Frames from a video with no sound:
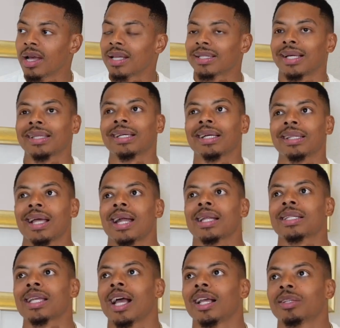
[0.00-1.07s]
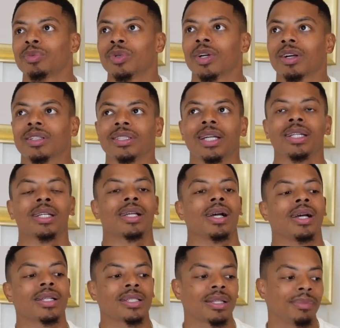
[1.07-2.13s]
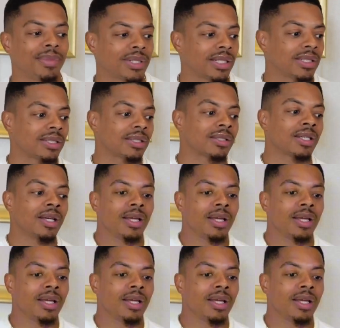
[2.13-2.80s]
So I think a lot of times we're creating content because